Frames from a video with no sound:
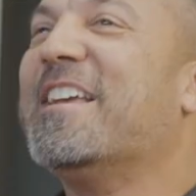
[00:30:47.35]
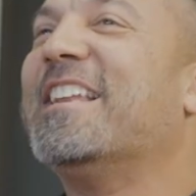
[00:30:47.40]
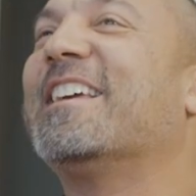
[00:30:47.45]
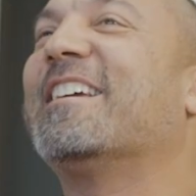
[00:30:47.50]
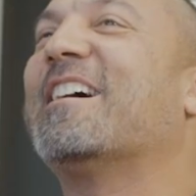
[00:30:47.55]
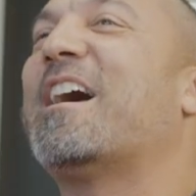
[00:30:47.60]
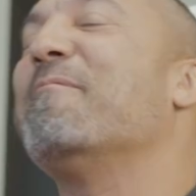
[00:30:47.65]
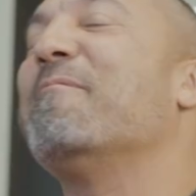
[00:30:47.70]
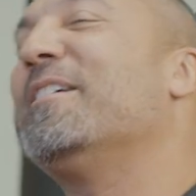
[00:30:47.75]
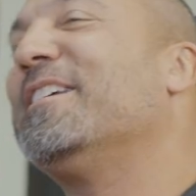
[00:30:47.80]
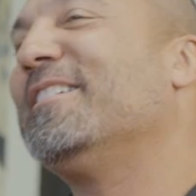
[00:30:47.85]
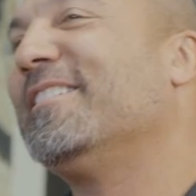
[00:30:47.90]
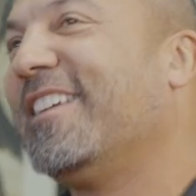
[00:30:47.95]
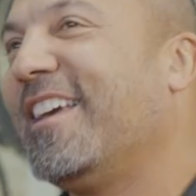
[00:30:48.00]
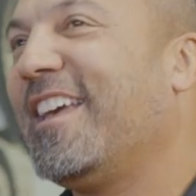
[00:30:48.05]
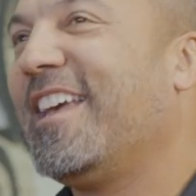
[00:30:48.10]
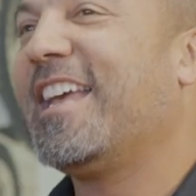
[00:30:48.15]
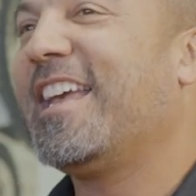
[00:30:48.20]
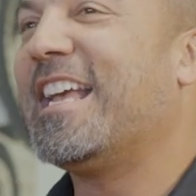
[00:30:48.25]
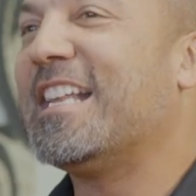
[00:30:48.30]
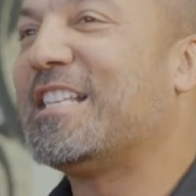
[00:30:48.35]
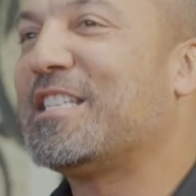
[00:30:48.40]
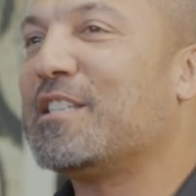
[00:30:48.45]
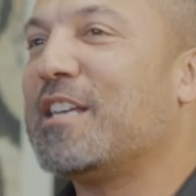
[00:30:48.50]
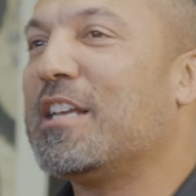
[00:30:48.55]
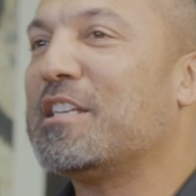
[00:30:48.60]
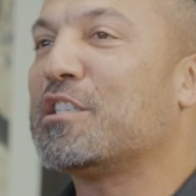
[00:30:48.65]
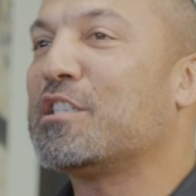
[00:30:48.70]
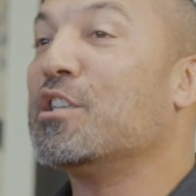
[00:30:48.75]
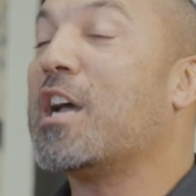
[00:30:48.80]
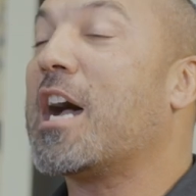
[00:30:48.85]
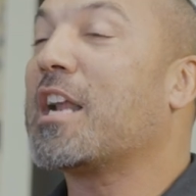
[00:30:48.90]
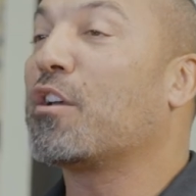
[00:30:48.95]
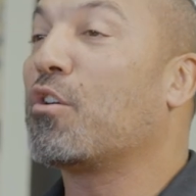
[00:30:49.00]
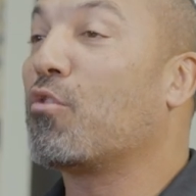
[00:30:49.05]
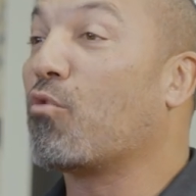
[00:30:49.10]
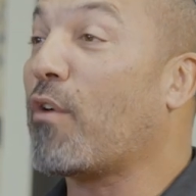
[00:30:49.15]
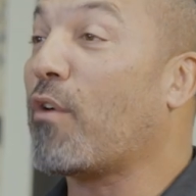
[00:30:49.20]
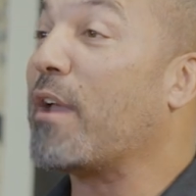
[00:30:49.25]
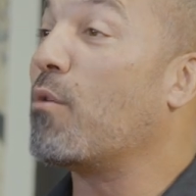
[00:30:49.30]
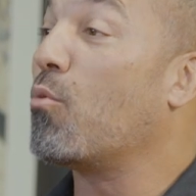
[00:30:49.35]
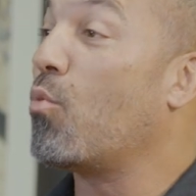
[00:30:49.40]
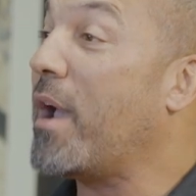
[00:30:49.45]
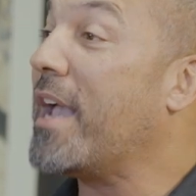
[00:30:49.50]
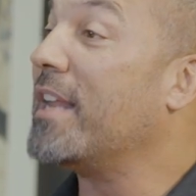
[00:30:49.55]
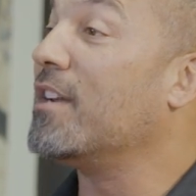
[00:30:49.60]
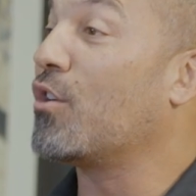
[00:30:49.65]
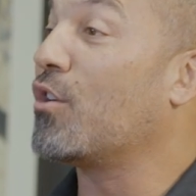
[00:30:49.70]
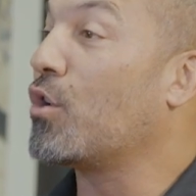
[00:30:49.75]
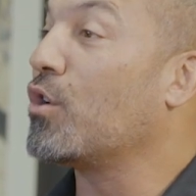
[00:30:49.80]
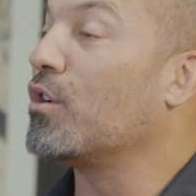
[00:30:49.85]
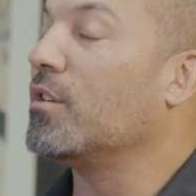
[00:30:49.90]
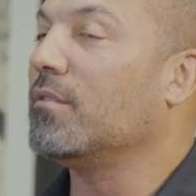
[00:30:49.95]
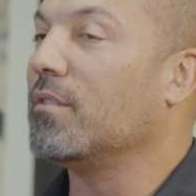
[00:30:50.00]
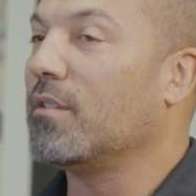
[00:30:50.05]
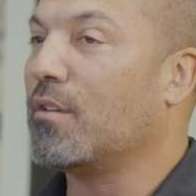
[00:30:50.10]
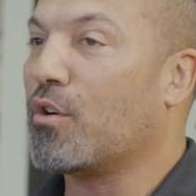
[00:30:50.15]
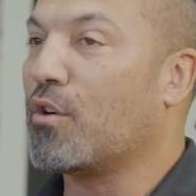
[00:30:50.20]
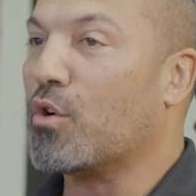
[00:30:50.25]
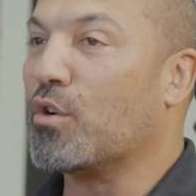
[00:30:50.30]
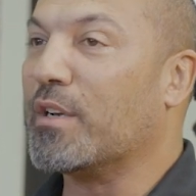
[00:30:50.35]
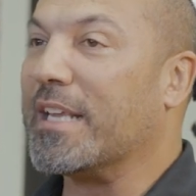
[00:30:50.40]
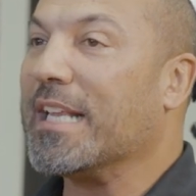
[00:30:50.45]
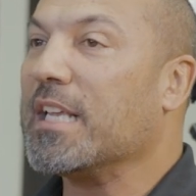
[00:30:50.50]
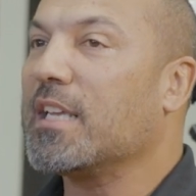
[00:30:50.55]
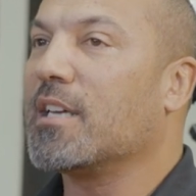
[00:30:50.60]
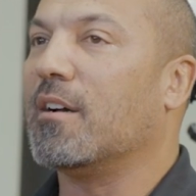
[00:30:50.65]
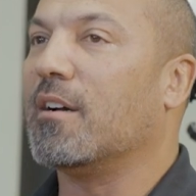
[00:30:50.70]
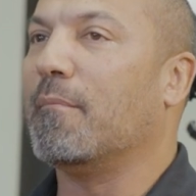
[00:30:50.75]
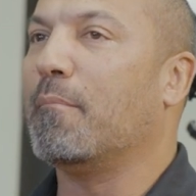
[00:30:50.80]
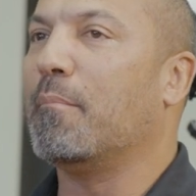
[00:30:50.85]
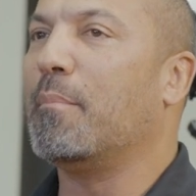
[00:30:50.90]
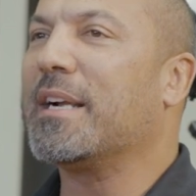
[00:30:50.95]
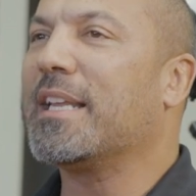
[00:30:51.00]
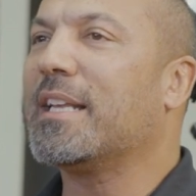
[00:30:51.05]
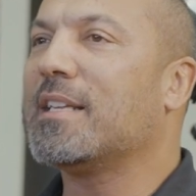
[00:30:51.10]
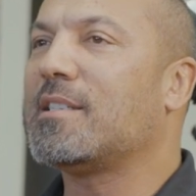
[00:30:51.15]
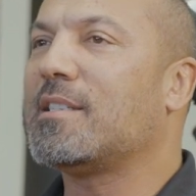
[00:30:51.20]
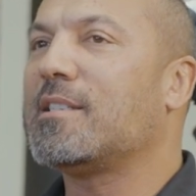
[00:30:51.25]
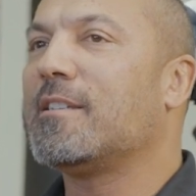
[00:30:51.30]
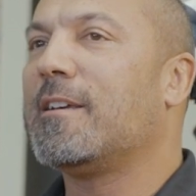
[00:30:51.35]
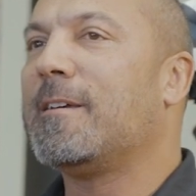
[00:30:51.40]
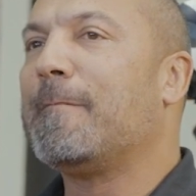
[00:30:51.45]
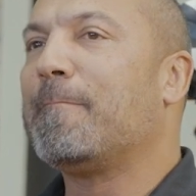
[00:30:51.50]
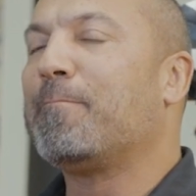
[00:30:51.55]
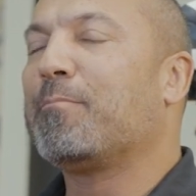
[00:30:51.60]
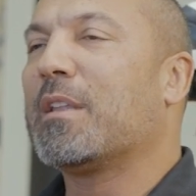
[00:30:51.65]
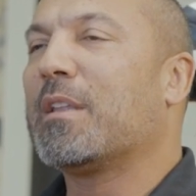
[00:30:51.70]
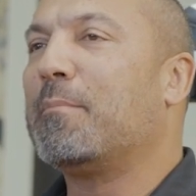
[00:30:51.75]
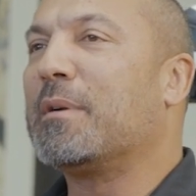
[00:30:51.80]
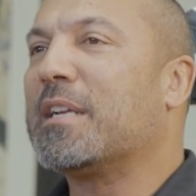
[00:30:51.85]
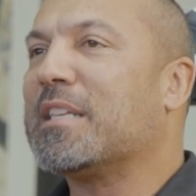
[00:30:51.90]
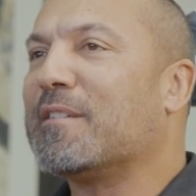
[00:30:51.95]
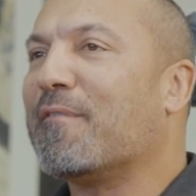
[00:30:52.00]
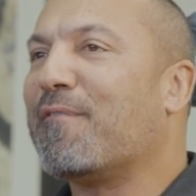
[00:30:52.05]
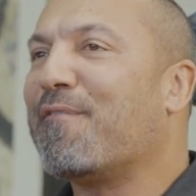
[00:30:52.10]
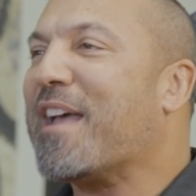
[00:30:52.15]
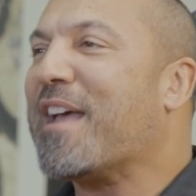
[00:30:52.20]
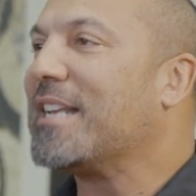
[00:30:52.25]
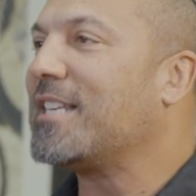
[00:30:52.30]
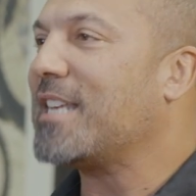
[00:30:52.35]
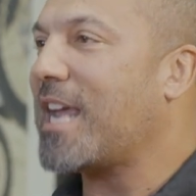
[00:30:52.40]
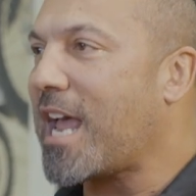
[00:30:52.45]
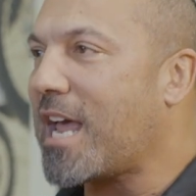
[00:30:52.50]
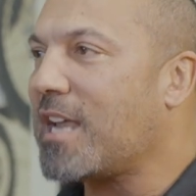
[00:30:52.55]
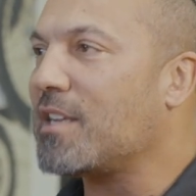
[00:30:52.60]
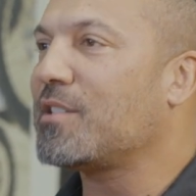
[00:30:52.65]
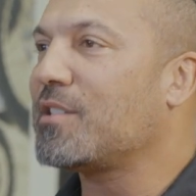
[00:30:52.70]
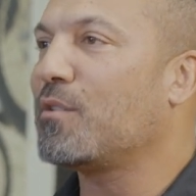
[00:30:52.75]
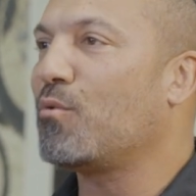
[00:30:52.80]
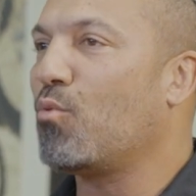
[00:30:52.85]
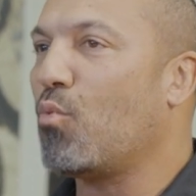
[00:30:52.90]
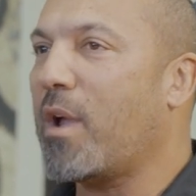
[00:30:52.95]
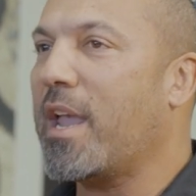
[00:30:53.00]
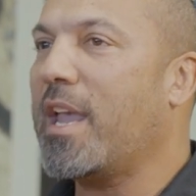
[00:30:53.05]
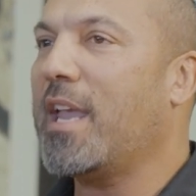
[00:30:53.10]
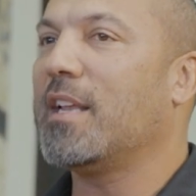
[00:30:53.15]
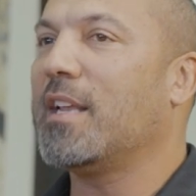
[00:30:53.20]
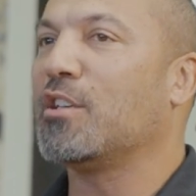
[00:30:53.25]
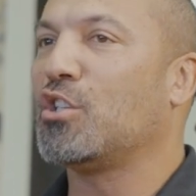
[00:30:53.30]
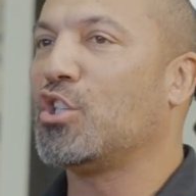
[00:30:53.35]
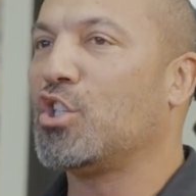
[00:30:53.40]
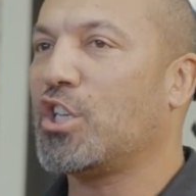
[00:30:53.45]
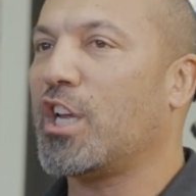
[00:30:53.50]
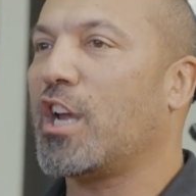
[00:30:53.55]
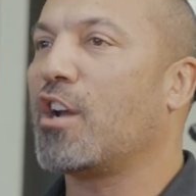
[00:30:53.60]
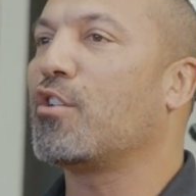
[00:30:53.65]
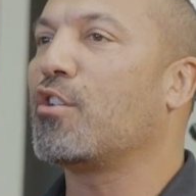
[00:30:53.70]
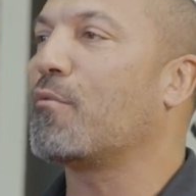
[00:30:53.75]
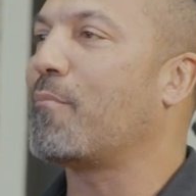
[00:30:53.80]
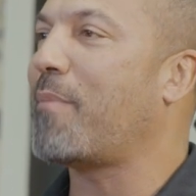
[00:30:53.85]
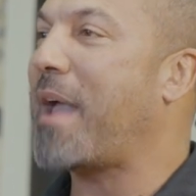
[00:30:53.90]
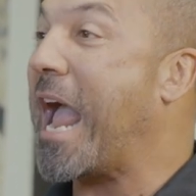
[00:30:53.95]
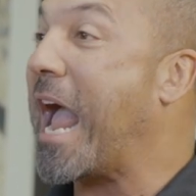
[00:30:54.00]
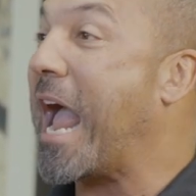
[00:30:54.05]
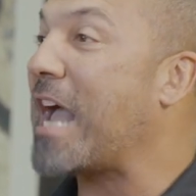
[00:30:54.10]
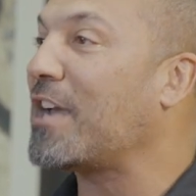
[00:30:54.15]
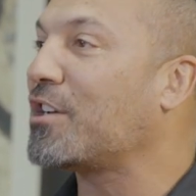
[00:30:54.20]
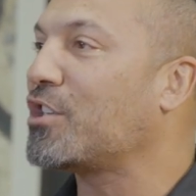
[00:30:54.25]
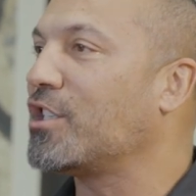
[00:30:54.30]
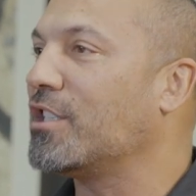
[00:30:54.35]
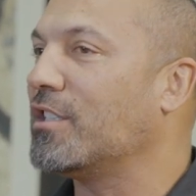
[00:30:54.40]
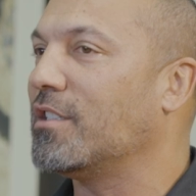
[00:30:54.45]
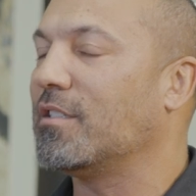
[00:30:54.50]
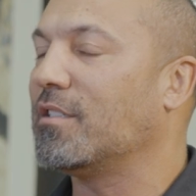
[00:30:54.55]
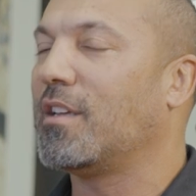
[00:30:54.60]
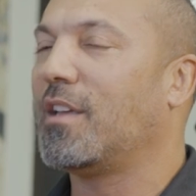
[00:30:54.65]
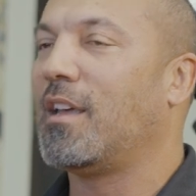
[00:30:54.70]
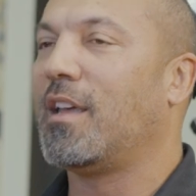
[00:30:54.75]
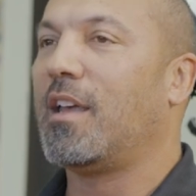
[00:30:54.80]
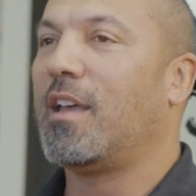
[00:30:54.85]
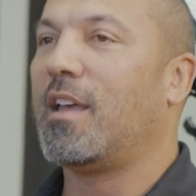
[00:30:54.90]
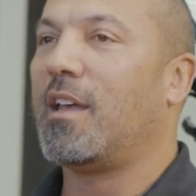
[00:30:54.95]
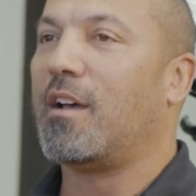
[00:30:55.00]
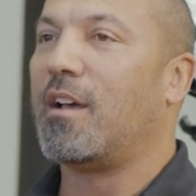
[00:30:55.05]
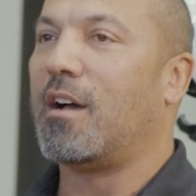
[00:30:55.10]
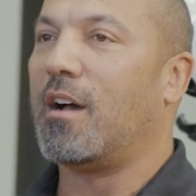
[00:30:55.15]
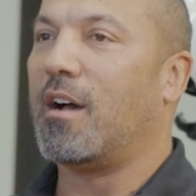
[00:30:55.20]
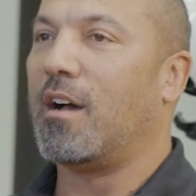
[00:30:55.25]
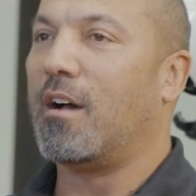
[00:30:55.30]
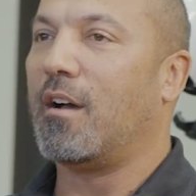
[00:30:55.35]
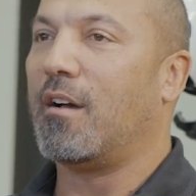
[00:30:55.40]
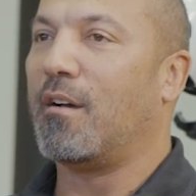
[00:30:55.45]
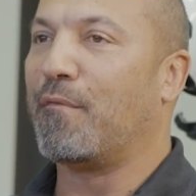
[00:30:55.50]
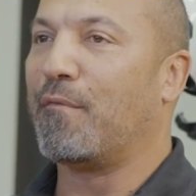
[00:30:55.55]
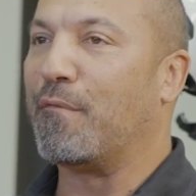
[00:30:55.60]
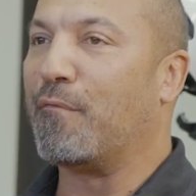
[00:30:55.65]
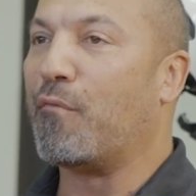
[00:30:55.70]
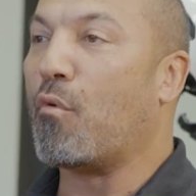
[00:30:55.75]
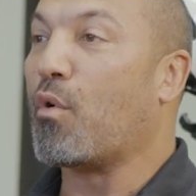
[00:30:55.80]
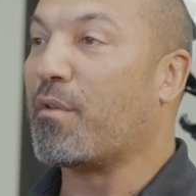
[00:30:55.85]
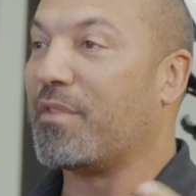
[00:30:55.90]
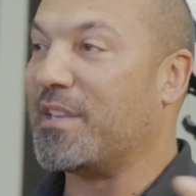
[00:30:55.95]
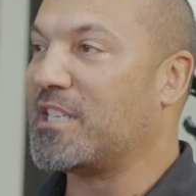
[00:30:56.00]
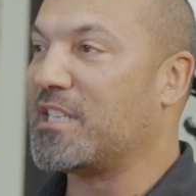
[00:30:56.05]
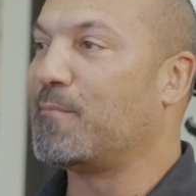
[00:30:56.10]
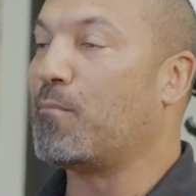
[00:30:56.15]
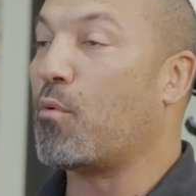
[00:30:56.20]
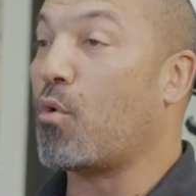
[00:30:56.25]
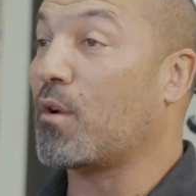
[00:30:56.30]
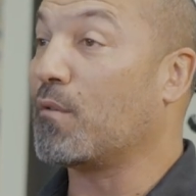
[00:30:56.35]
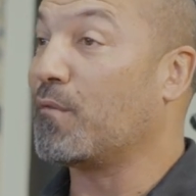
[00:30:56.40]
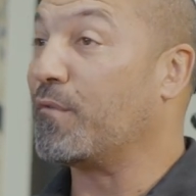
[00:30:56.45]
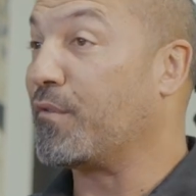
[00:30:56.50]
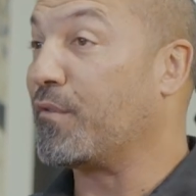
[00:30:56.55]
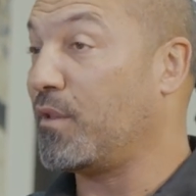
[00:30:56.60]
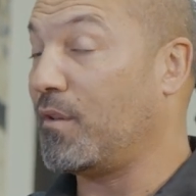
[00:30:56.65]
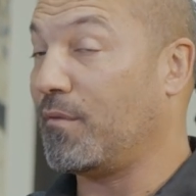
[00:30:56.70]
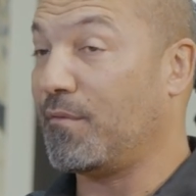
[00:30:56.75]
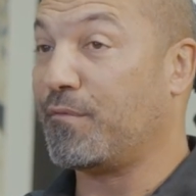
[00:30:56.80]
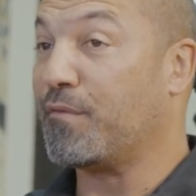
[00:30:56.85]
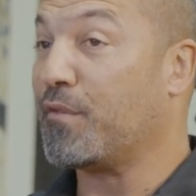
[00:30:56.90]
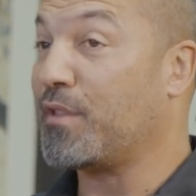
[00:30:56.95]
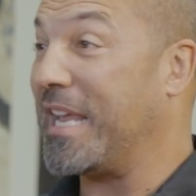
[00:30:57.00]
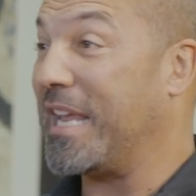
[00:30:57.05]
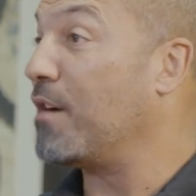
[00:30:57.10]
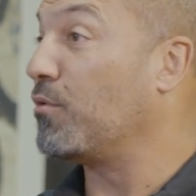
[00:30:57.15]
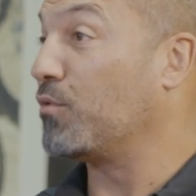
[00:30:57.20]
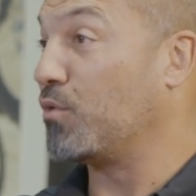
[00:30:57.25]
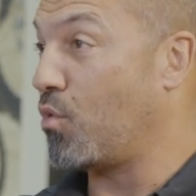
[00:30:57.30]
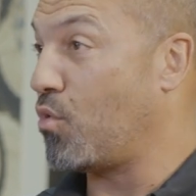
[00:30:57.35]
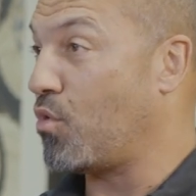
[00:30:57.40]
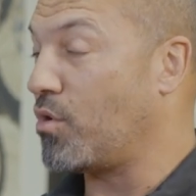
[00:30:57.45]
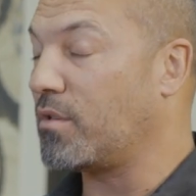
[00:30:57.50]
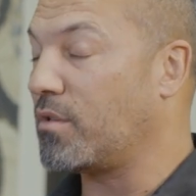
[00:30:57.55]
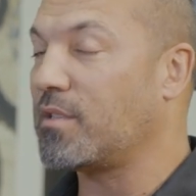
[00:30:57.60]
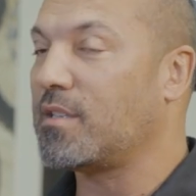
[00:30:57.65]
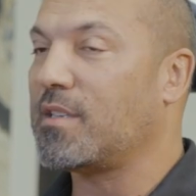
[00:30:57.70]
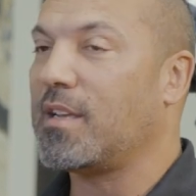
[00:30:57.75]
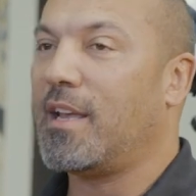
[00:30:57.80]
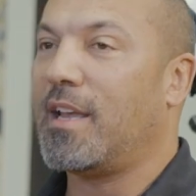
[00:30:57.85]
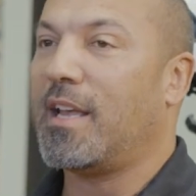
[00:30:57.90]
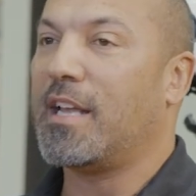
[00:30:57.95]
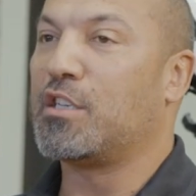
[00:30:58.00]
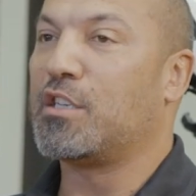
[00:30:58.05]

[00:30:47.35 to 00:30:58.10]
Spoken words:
Meaning, I mean, it's not a great way to earn income, but it's a fantastic way to share your passion for this sport and for the outdoors. Yeah.